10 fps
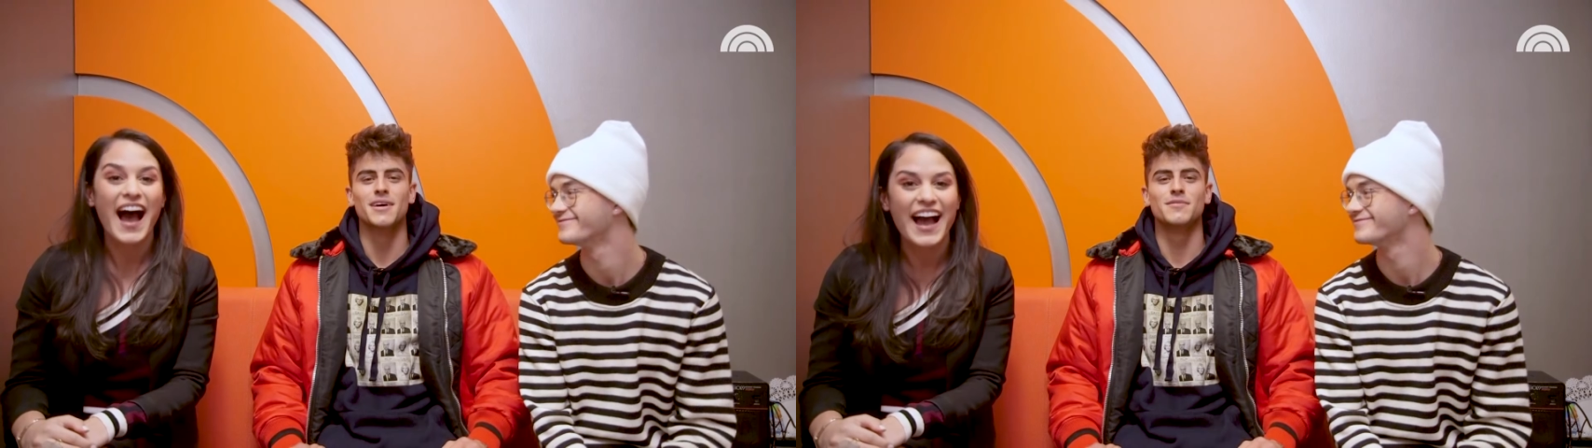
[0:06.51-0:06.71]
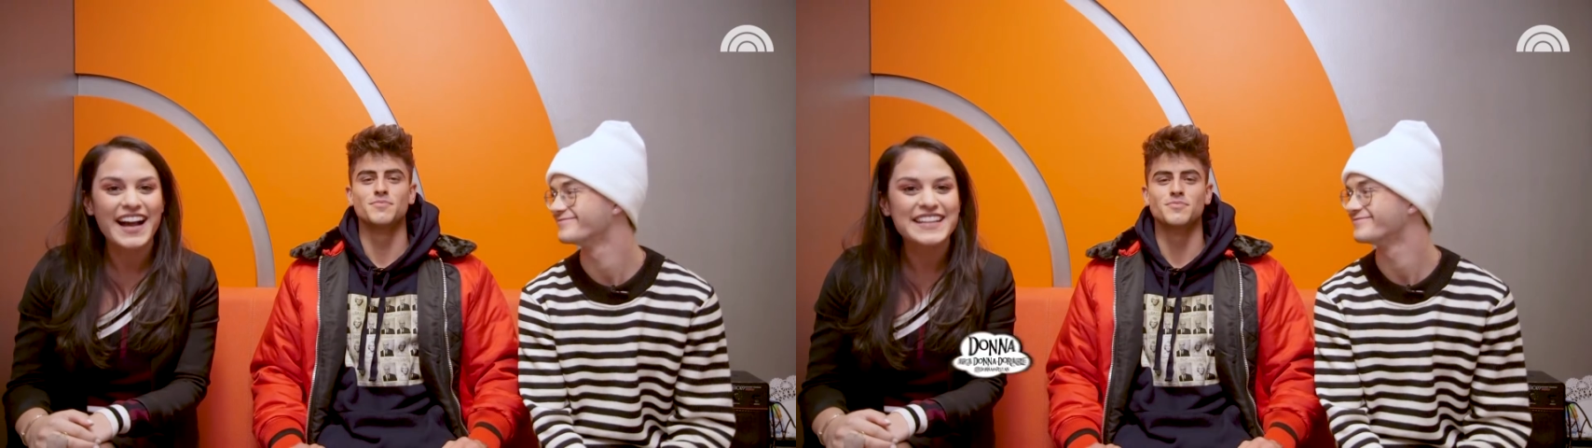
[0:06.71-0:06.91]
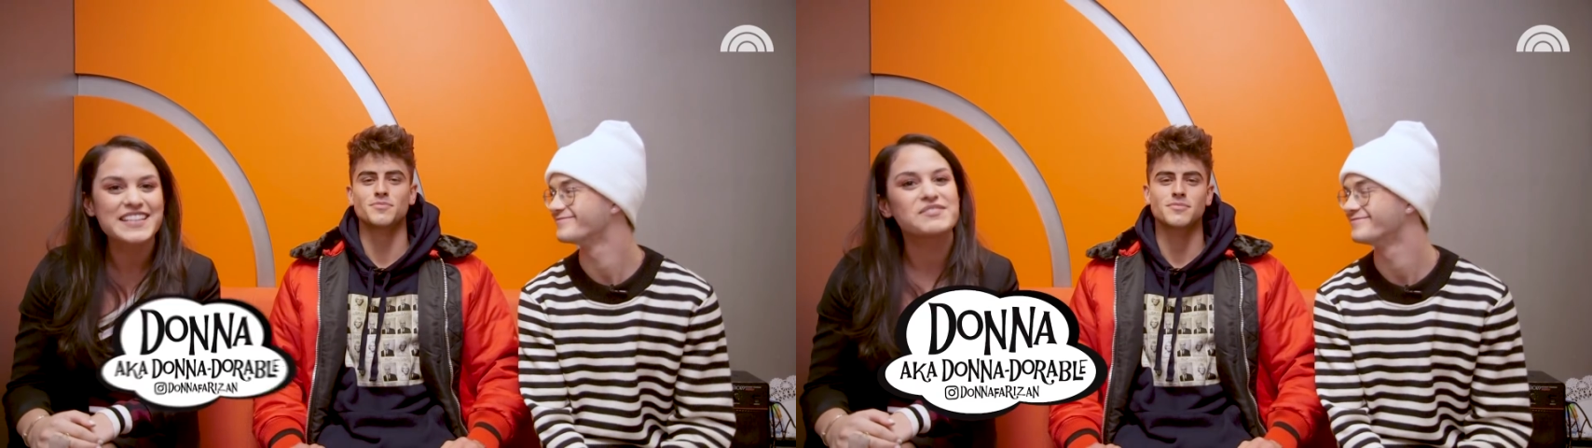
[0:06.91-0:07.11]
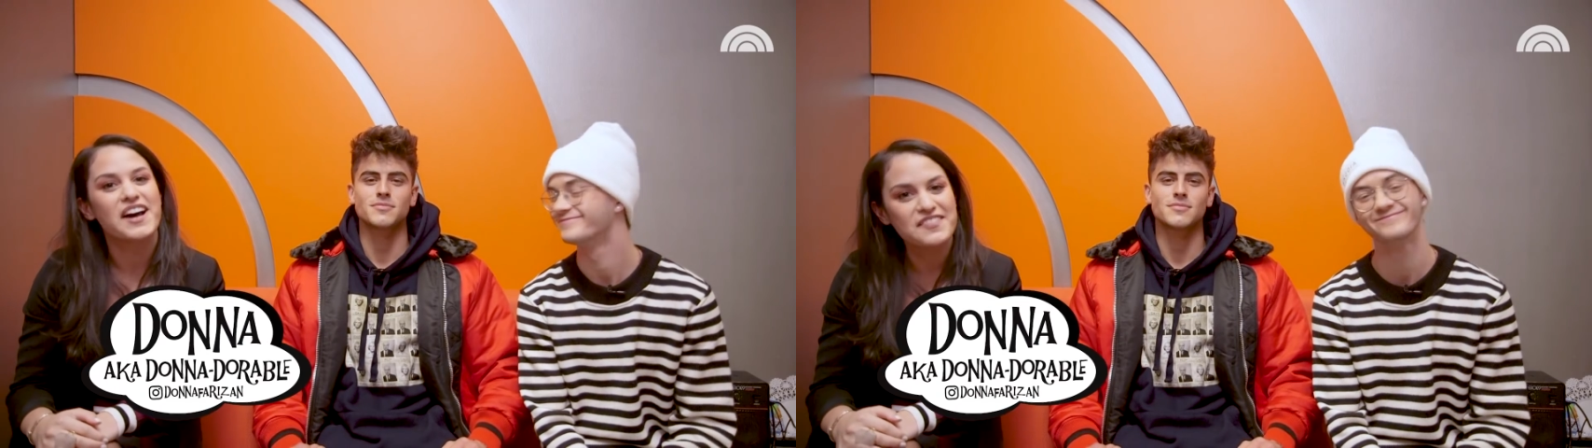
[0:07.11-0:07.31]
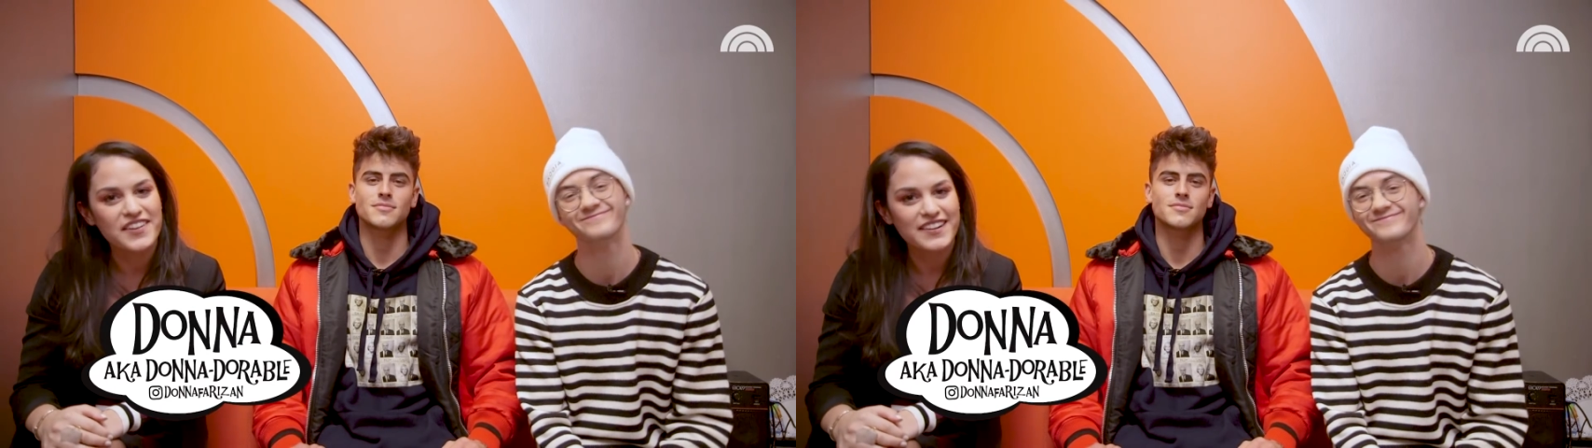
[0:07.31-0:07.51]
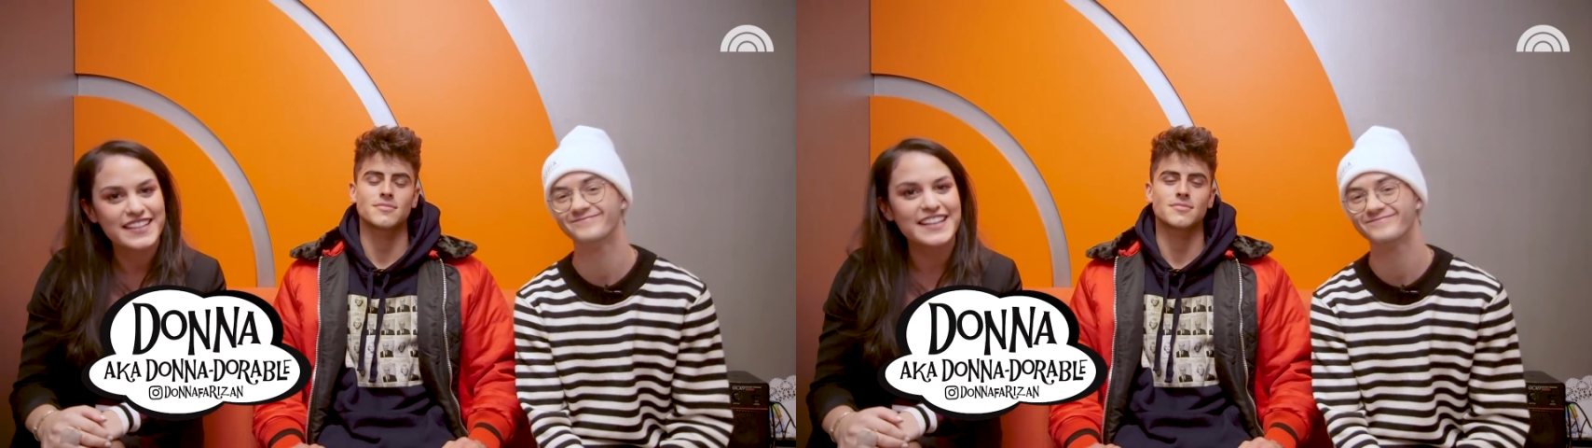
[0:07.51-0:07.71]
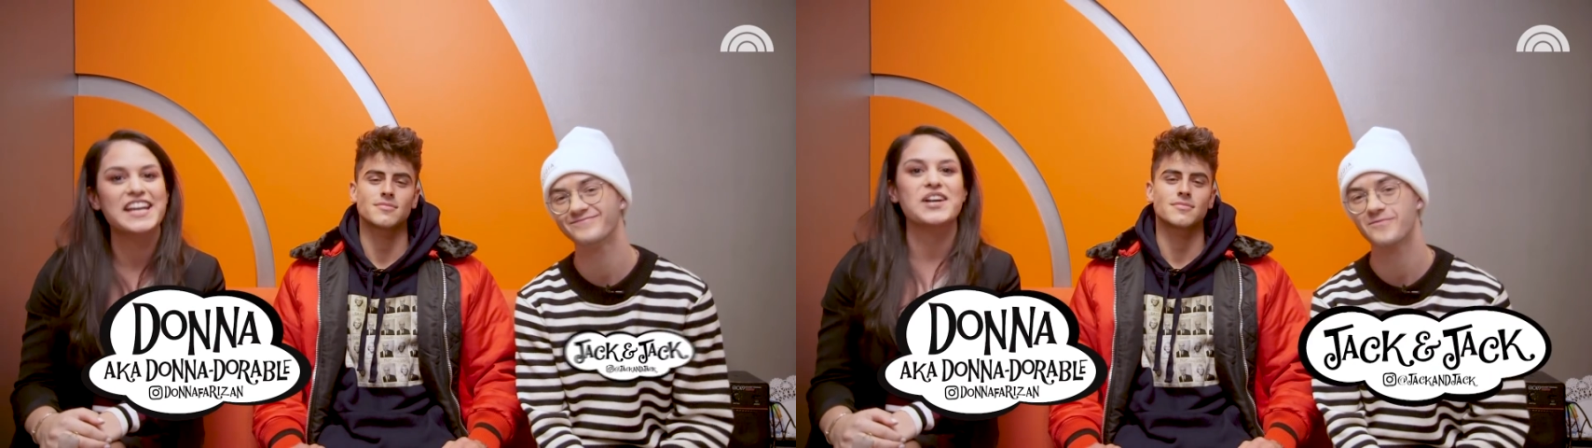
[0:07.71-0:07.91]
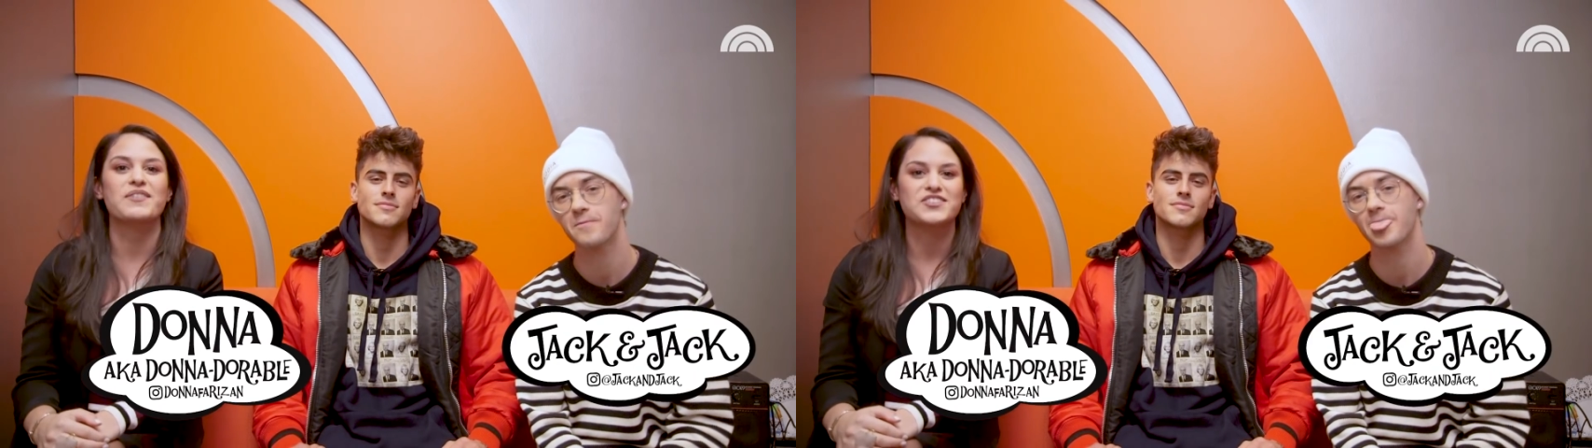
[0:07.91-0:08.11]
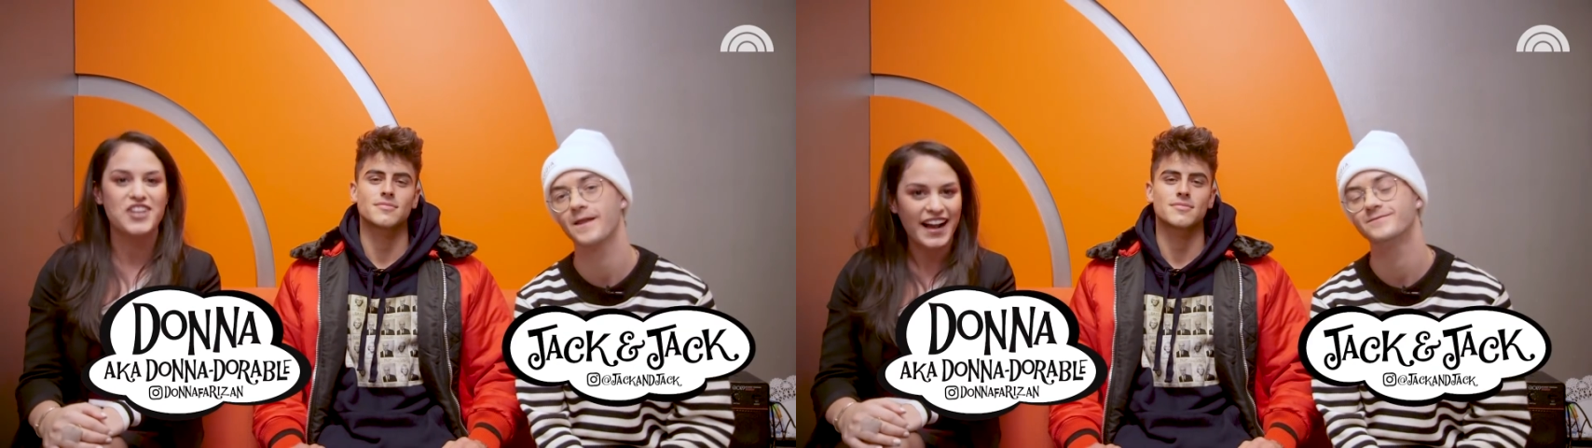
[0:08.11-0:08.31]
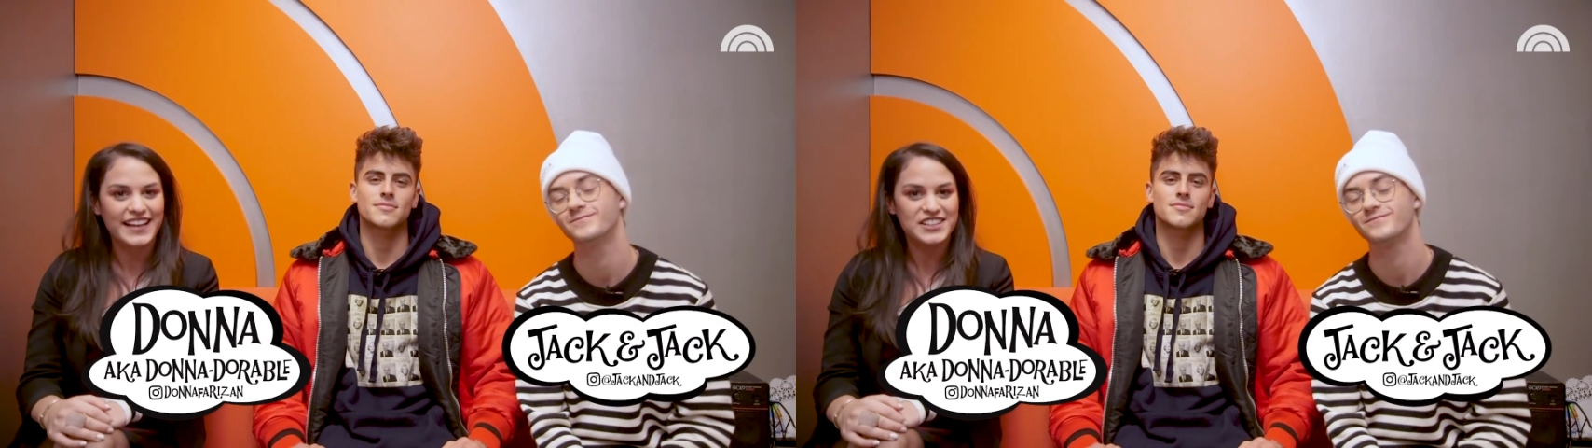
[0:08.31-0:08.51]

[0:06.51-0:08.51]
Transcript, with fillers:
Speaker 1: Hi guys, I'm Donna Farizan here with Jack